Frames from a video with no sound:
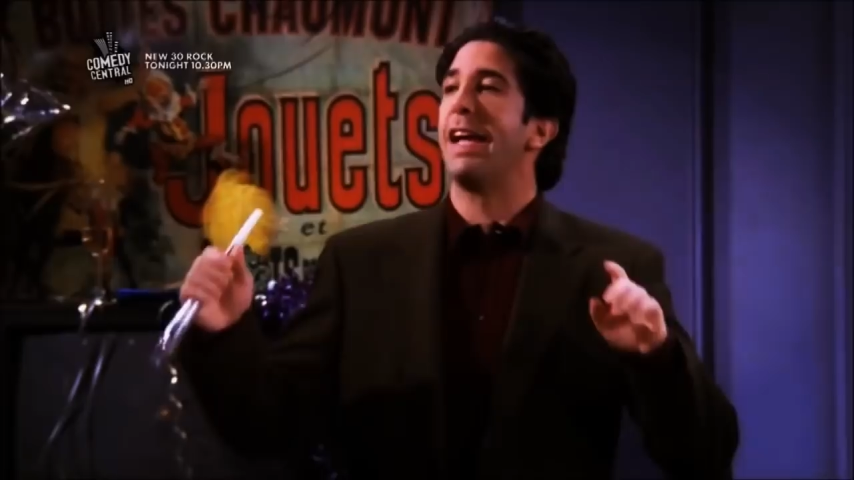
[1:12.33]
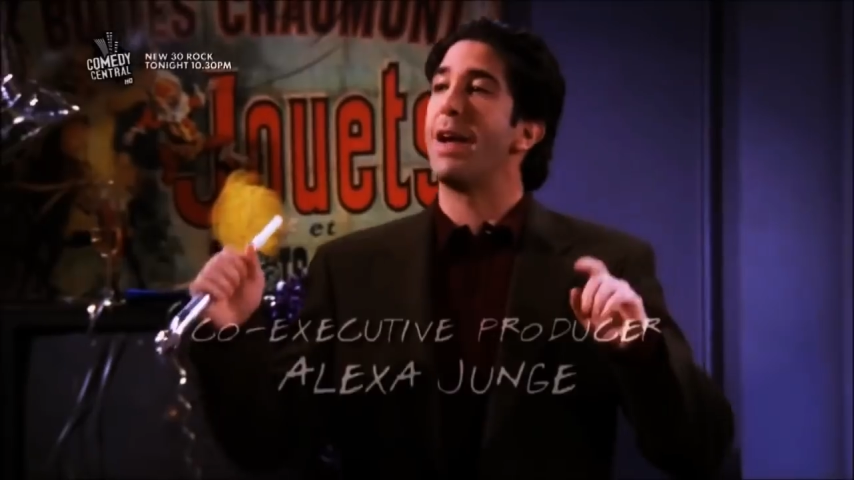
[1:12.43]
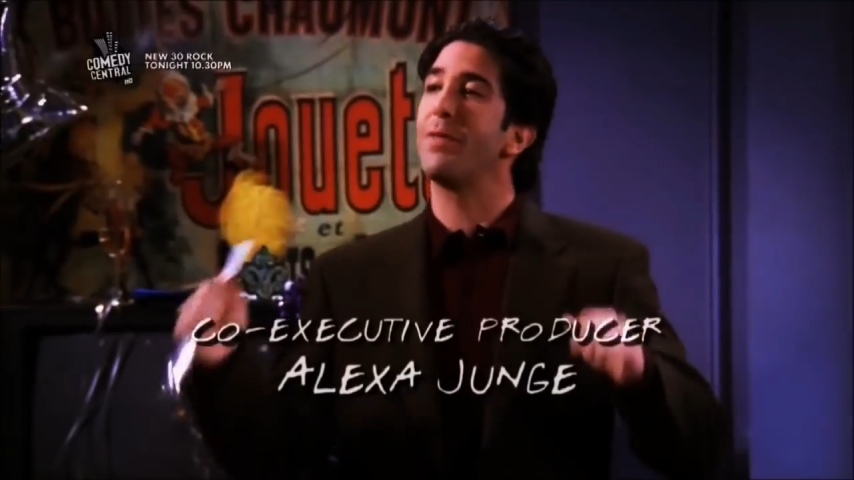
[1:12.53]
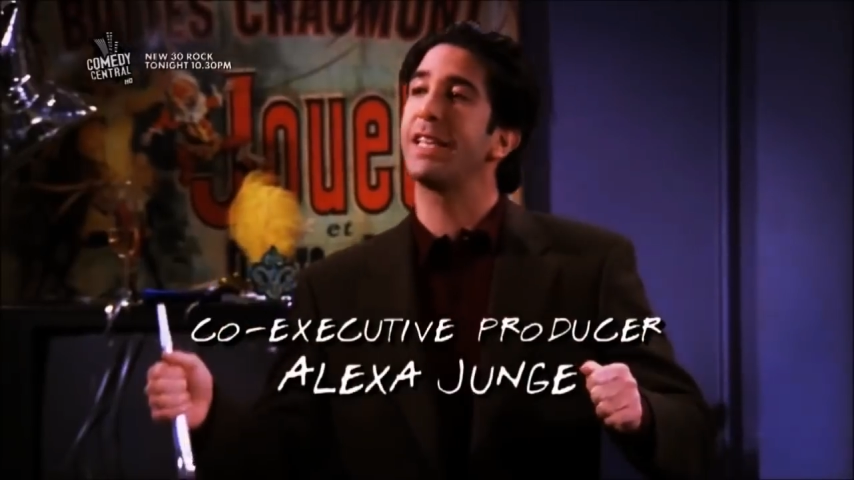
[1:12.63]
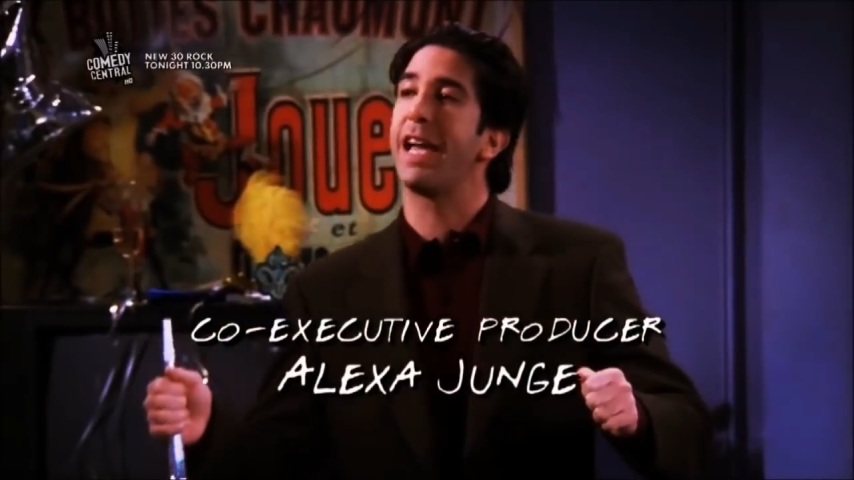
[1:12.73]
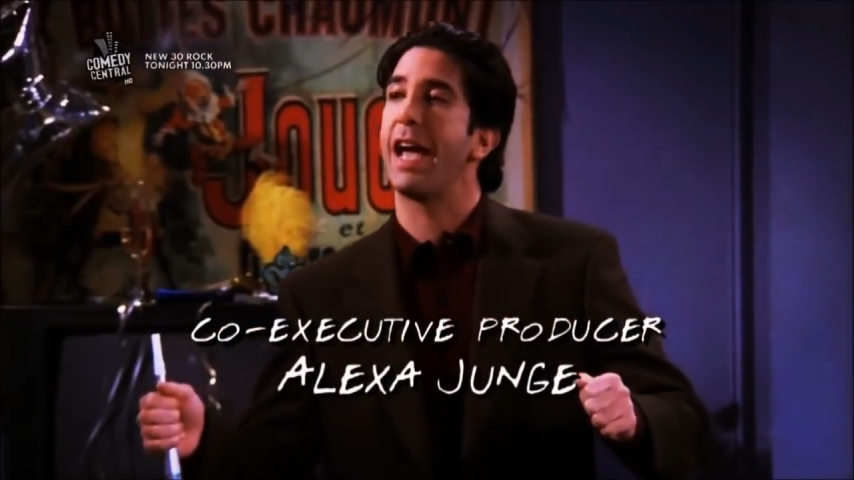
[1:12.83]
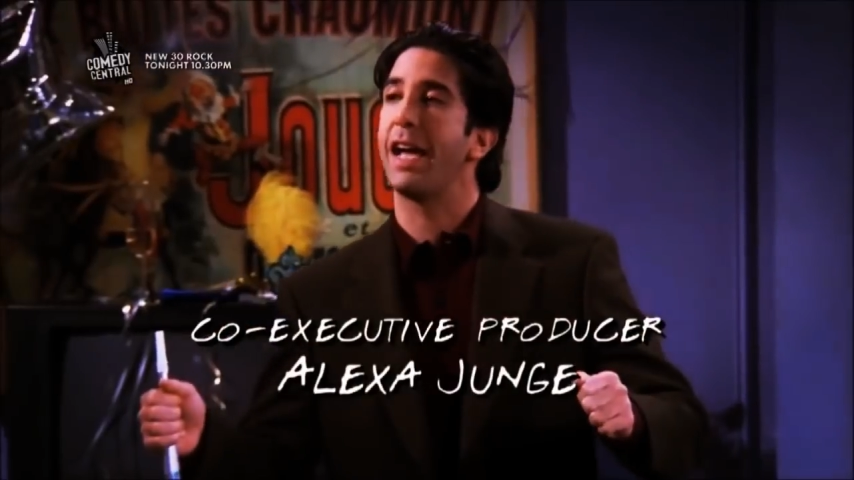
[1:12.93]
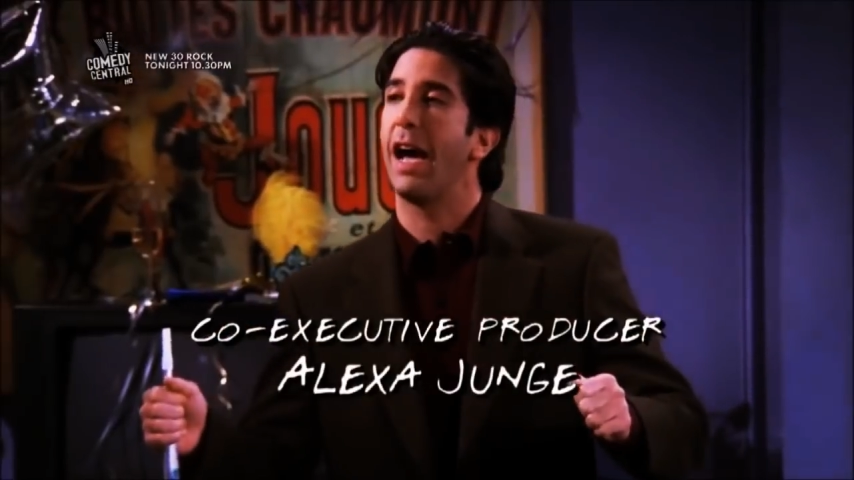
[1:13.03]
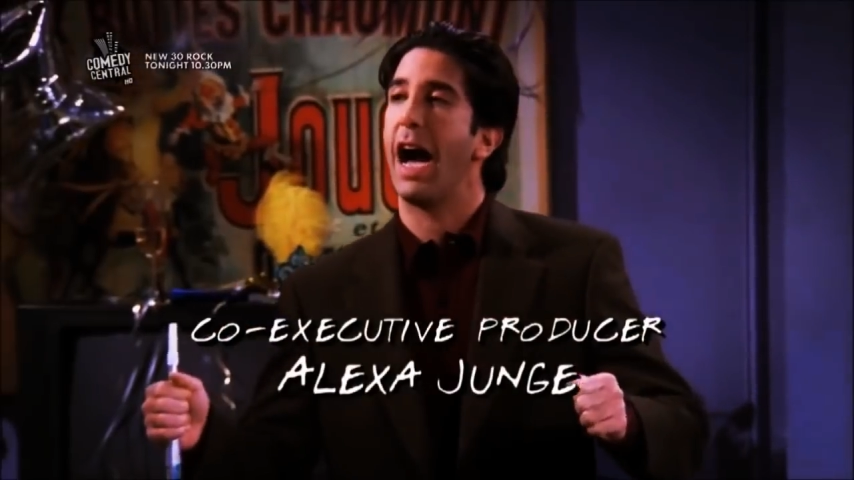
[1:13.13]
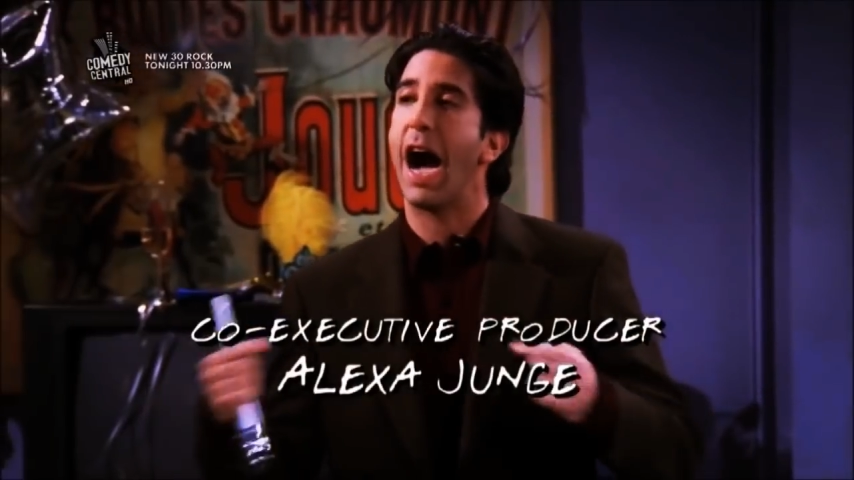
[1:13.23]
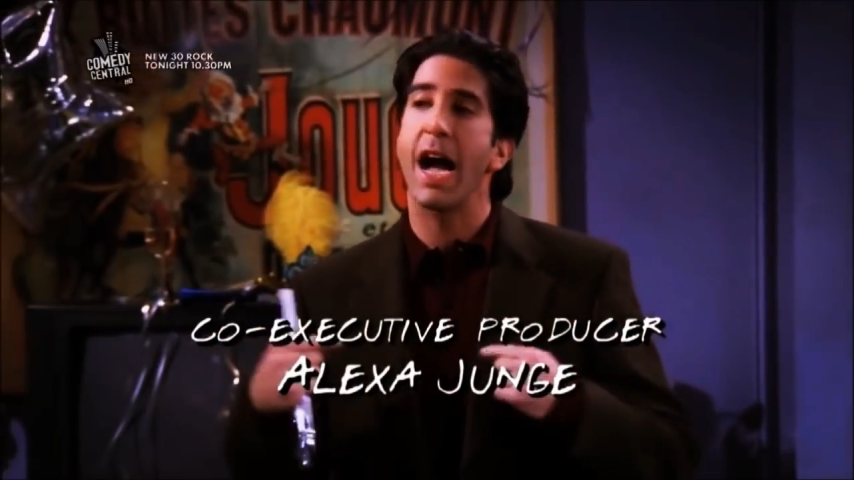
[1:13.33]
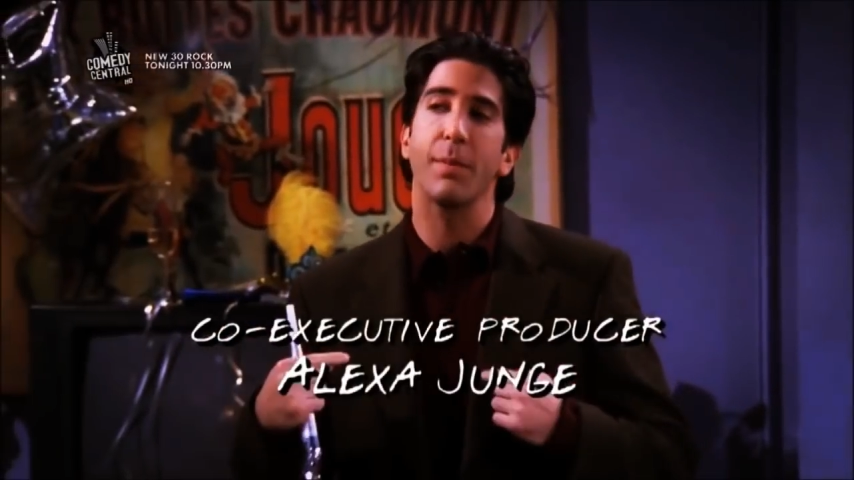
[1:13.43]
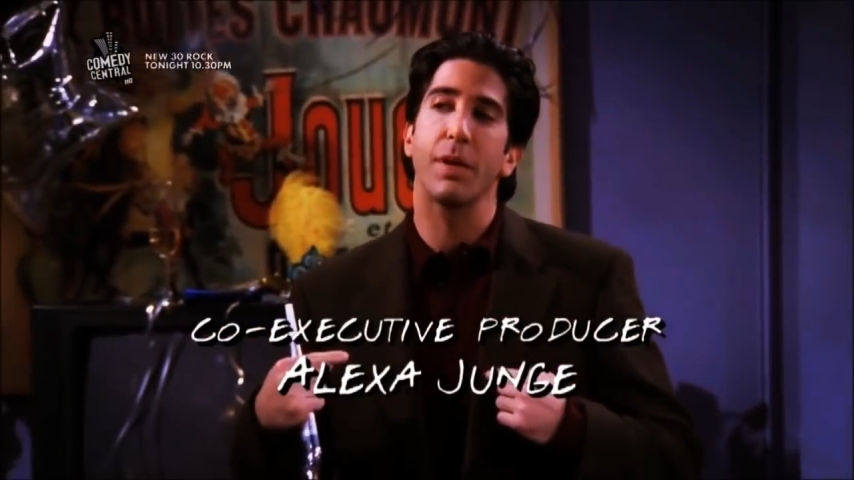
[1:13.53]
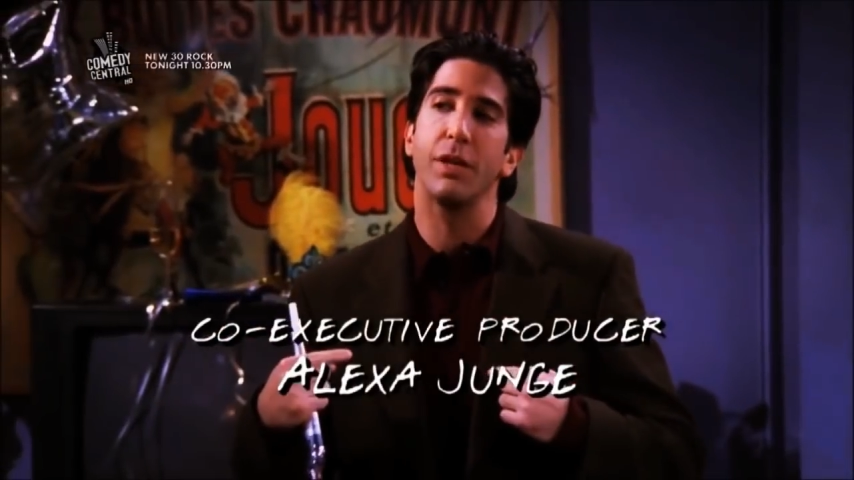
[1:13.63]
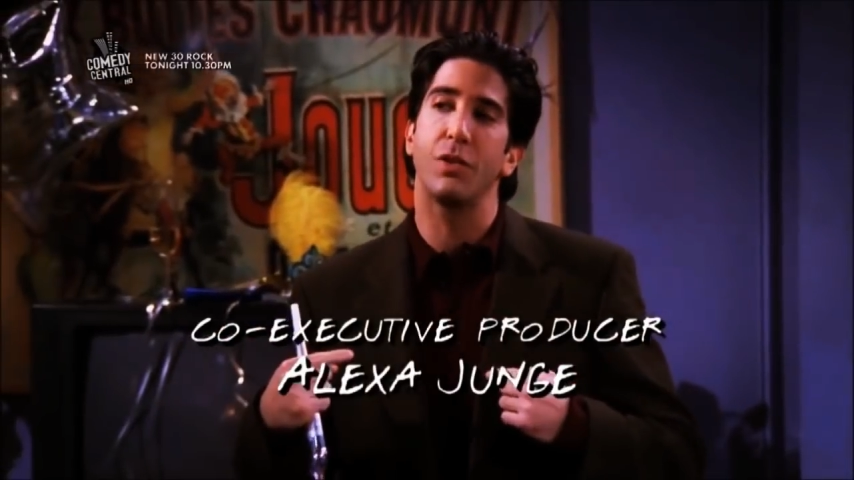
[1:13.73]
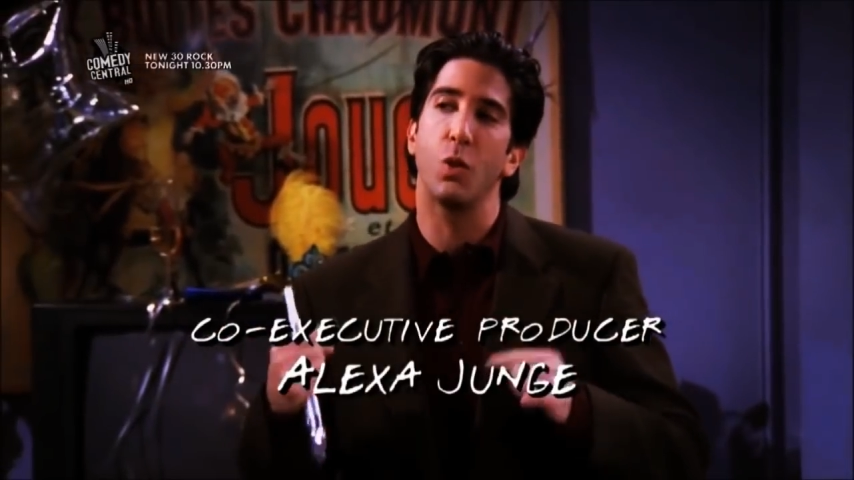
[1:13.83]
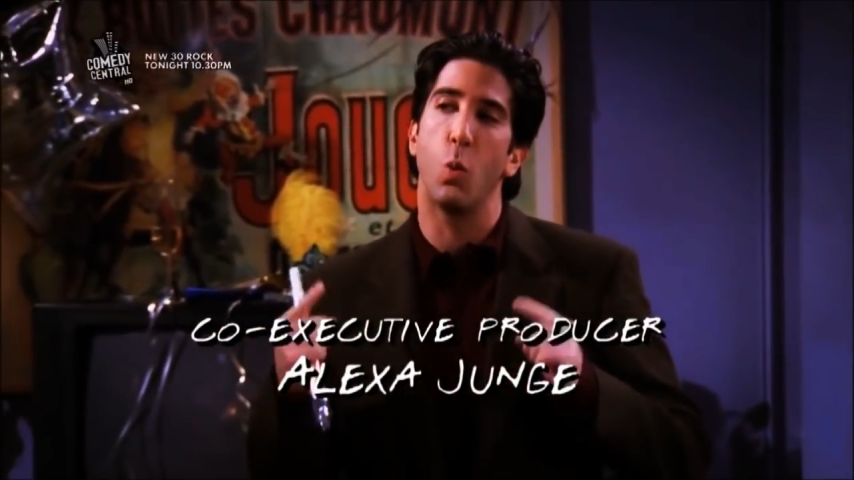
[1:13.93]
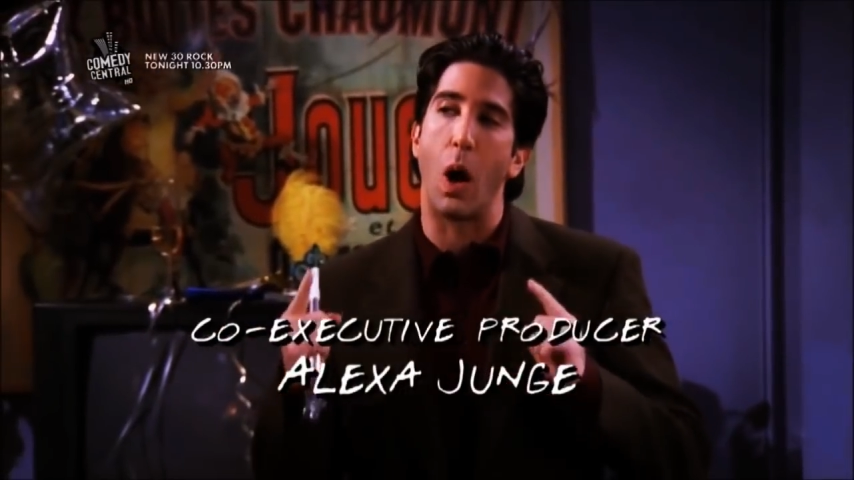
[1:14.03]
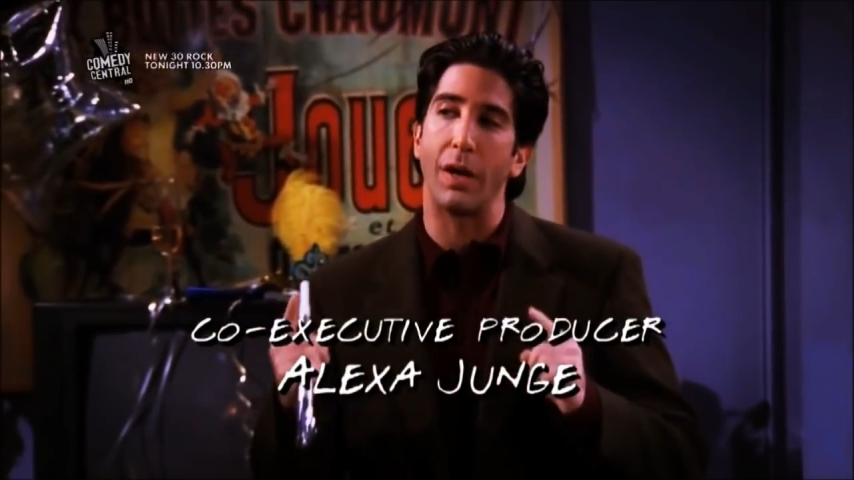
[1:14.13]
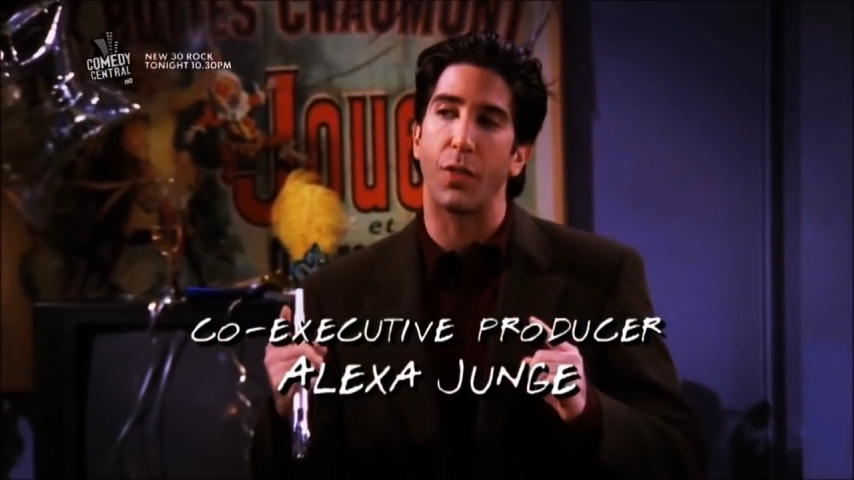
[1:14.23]
Every day, I am going to do
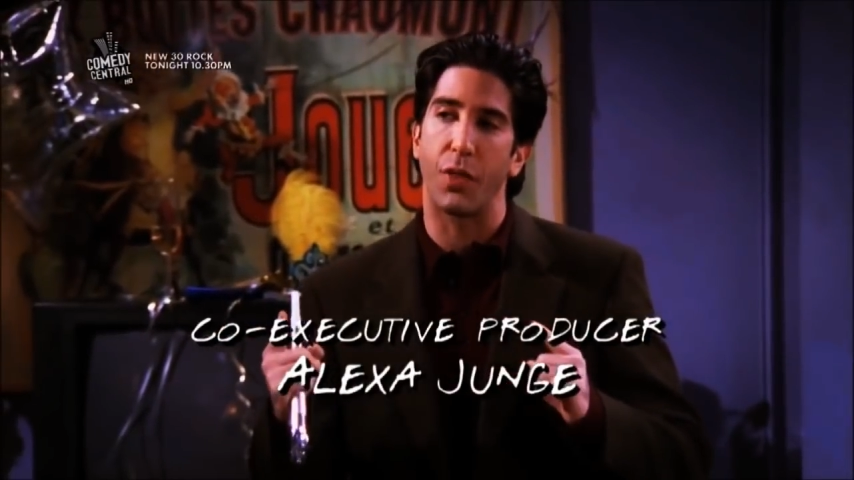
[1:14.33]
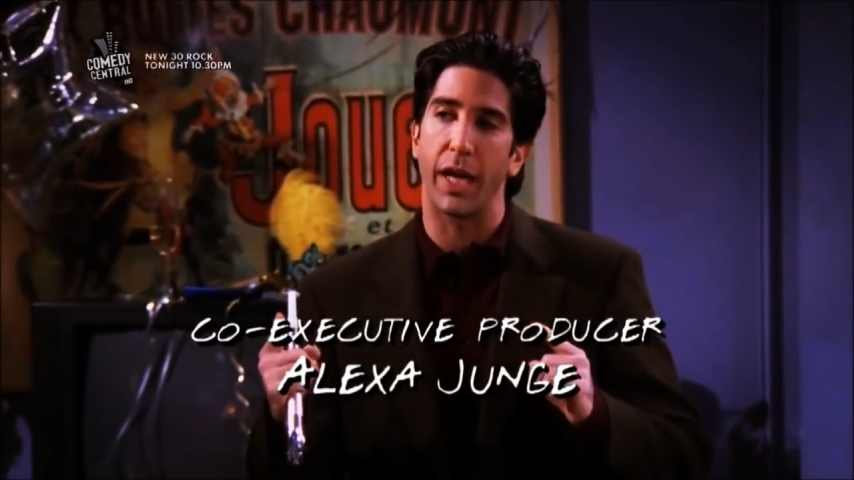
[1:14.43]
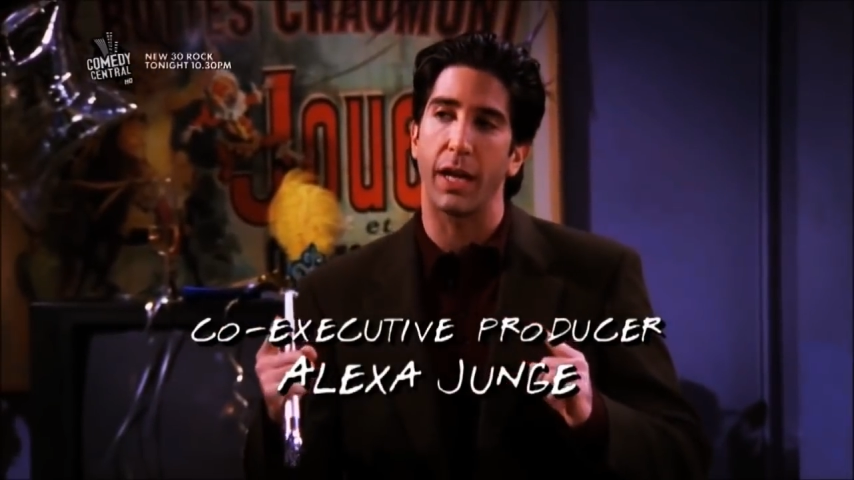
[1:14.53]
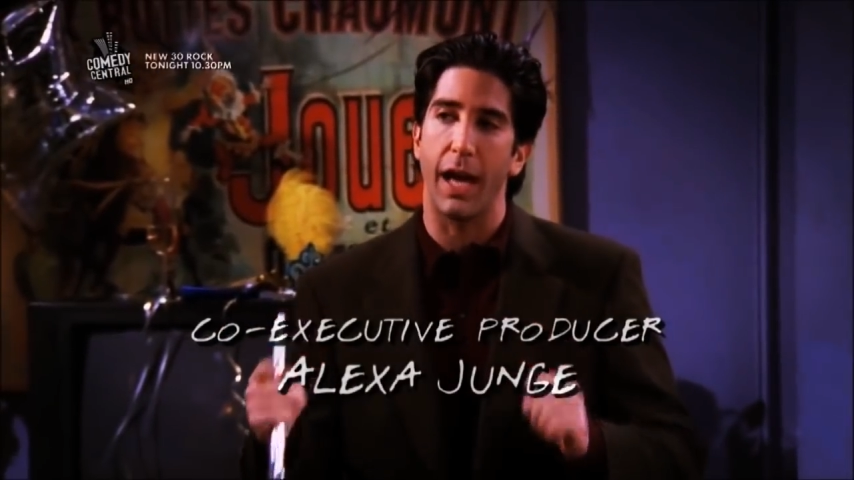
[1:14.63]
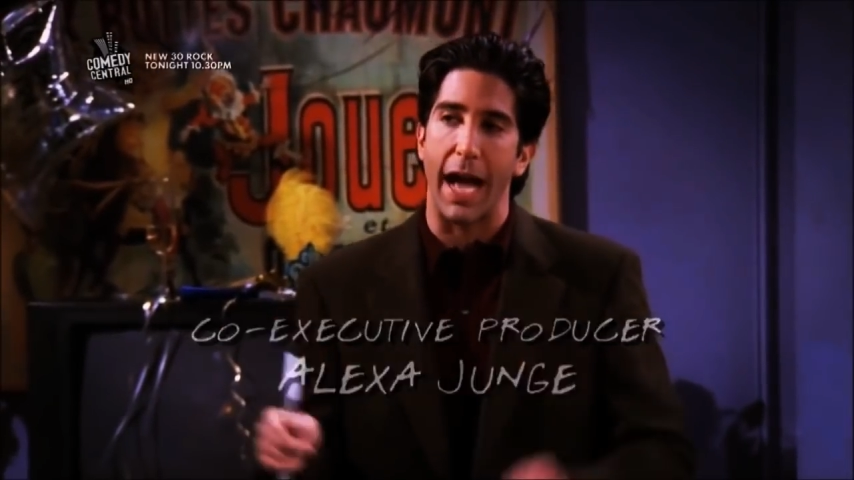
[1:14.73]
one thing